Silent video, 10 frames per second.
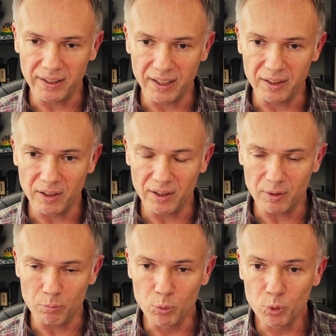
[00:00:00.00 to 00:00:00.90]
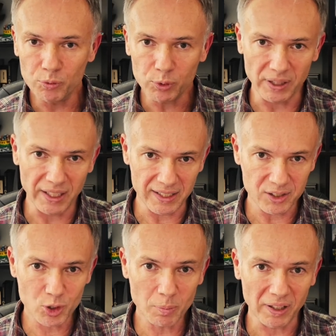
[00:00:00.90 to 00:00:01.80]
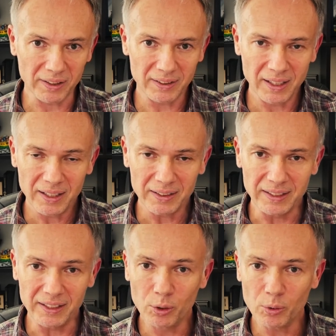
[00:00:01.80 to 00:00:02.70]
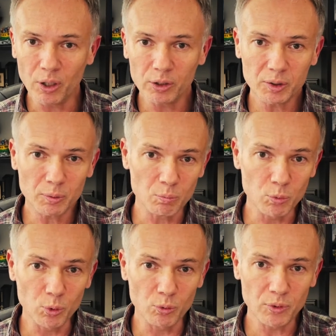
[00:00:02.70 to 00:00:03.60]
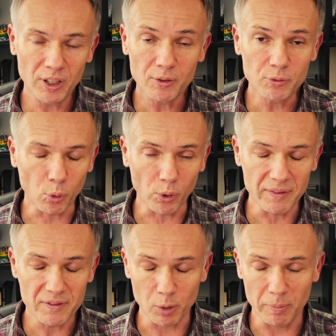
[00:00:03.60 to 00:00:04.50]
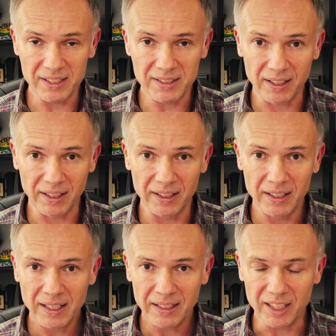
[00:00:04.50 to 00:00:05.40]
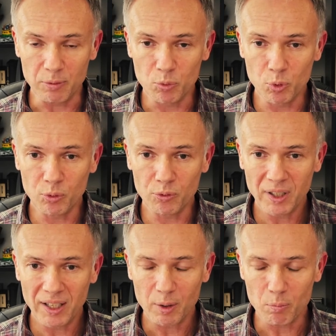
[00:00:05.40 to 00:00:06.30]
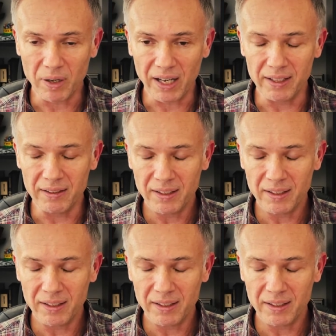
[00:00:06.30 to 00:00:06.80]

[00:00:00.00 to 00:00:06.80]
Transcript: they move to the next triplet, they do not move fully. So basically, they move by